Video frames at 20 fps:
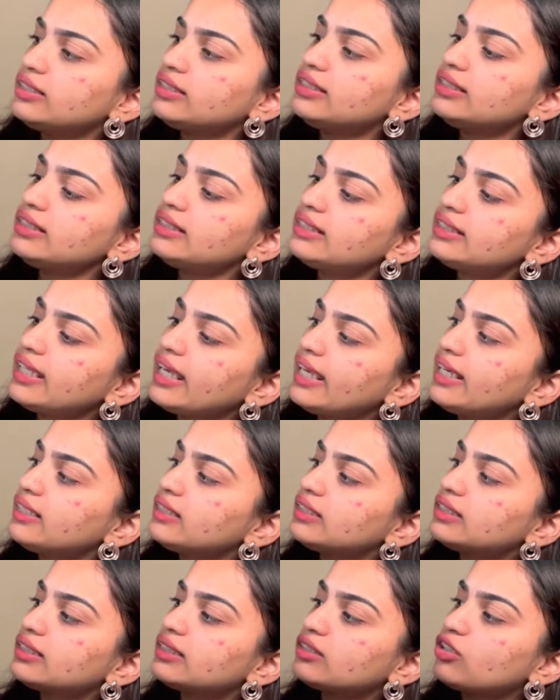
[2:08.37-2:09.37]
just
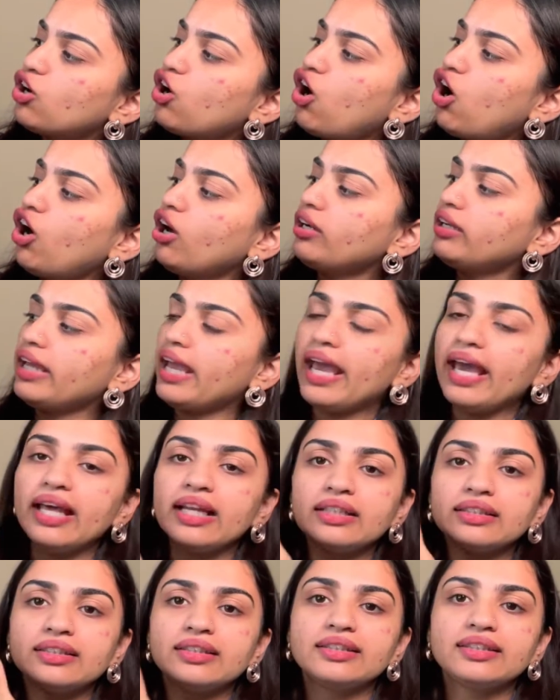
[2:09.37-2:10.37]
says hot air
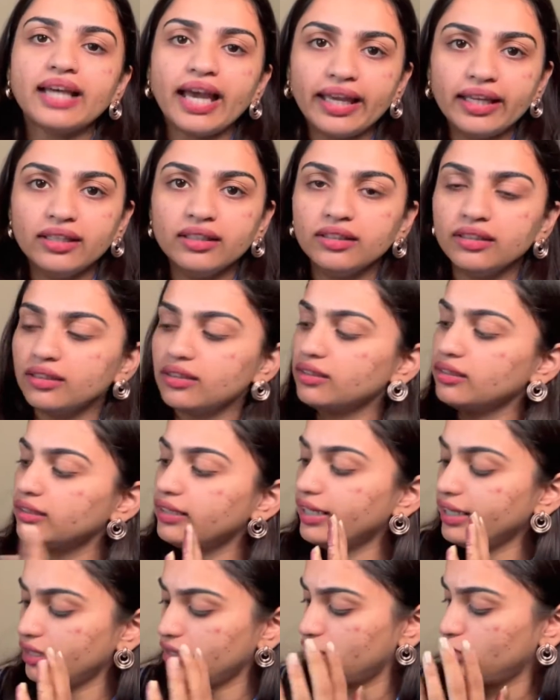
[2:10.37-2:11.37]
styler.
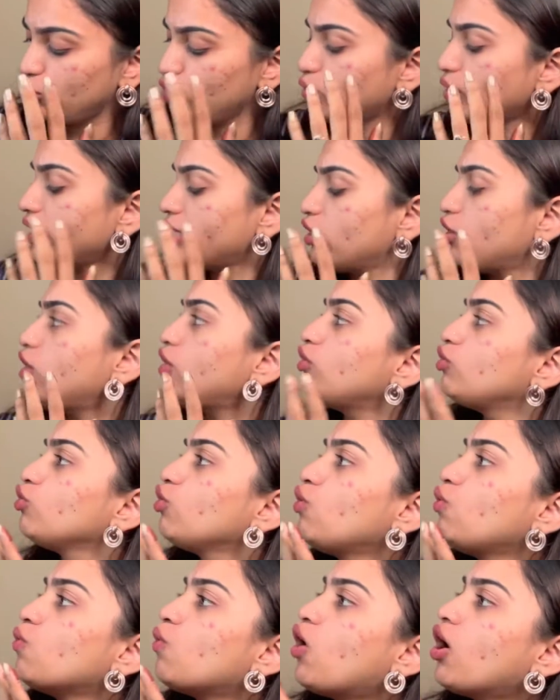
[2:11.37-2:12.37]
You cannot know
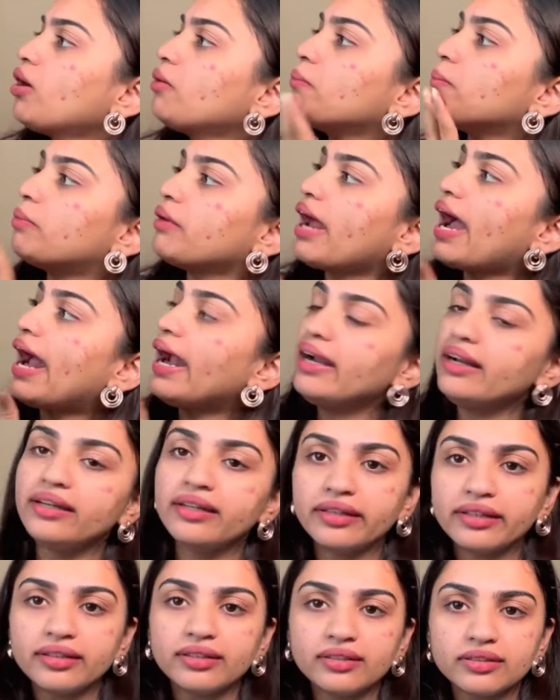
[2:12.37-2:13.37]
what brand
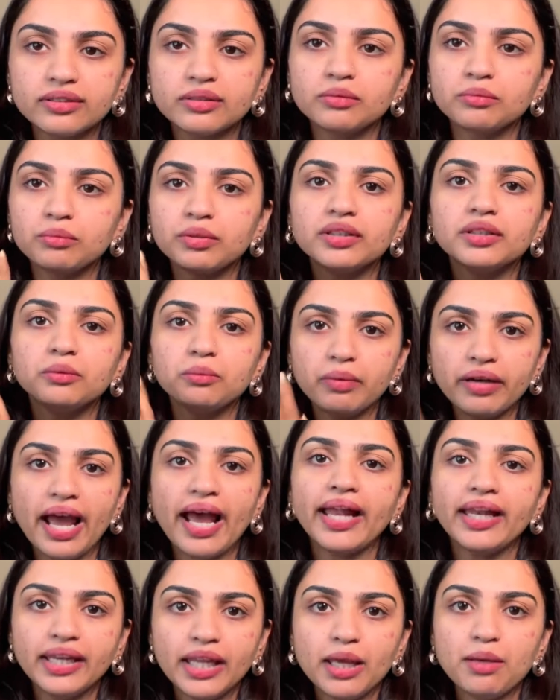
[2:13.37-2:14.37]
it is, but the
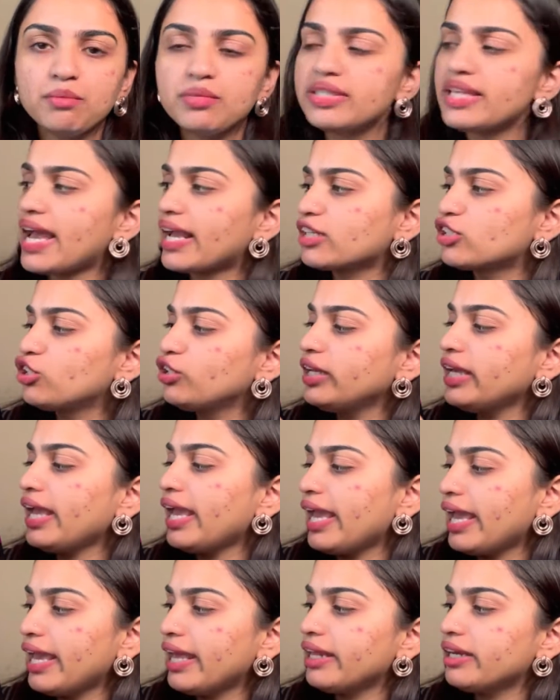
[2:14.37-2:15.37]
brand name is actually
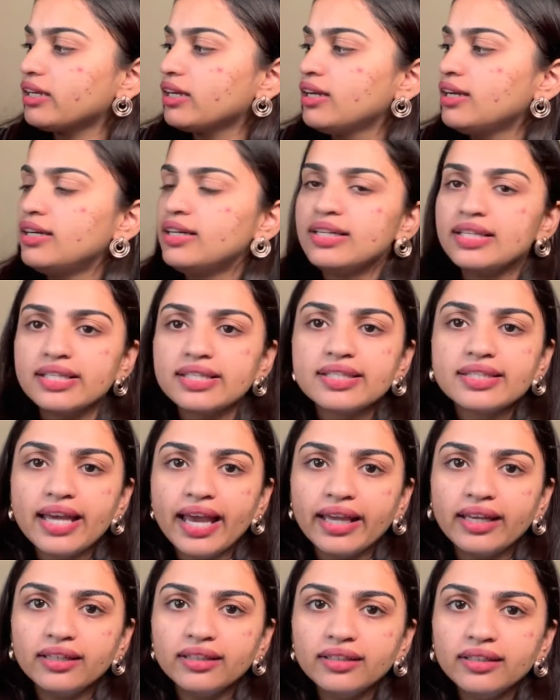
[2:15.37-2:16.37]

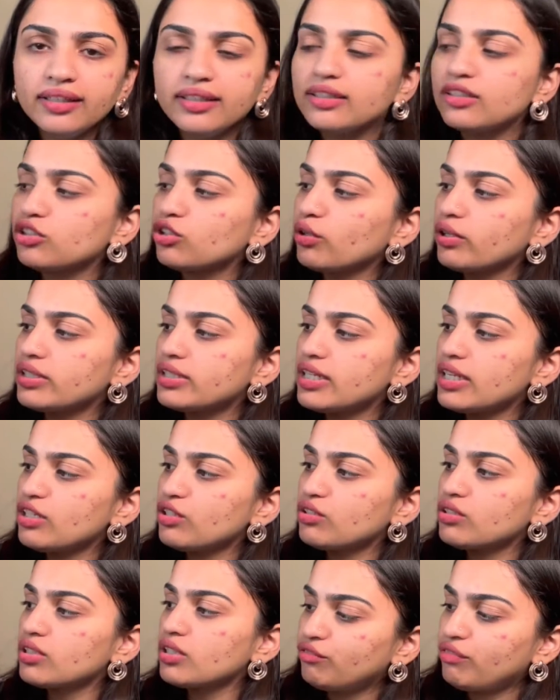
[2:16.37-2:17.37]
Airstyler. So it
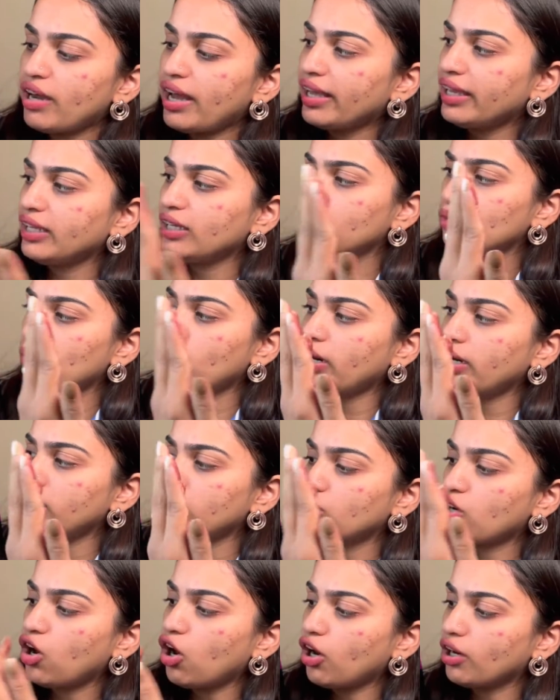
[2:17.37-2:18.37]
says fine one
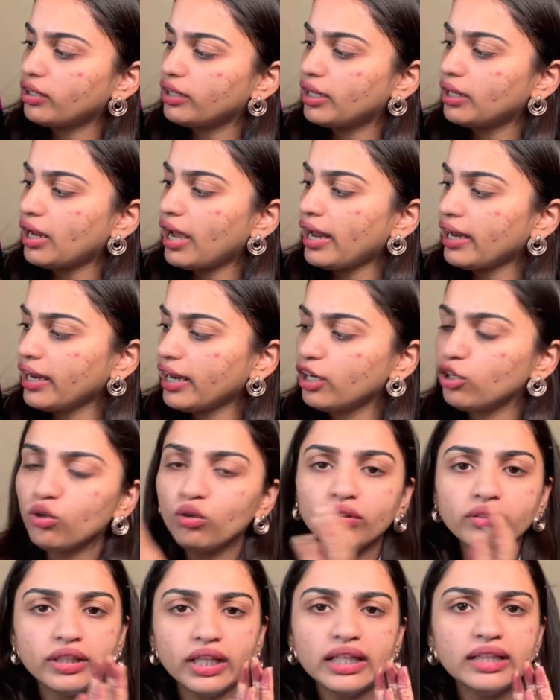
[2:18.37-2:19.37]
hot air, and I
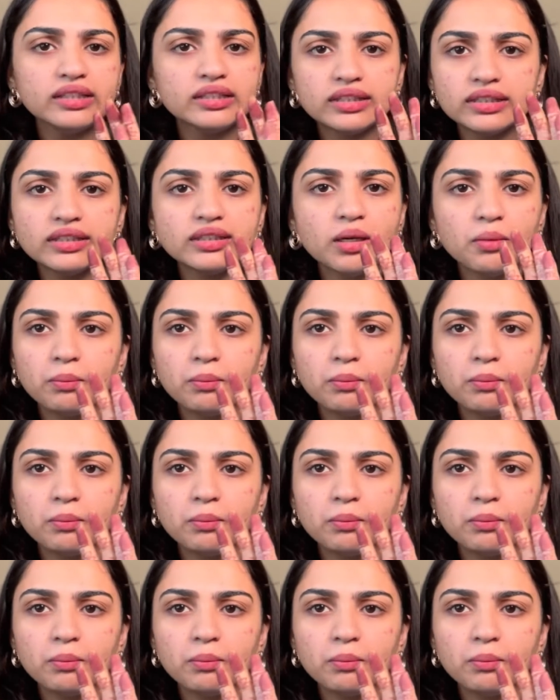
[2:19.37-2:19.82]
don't think this is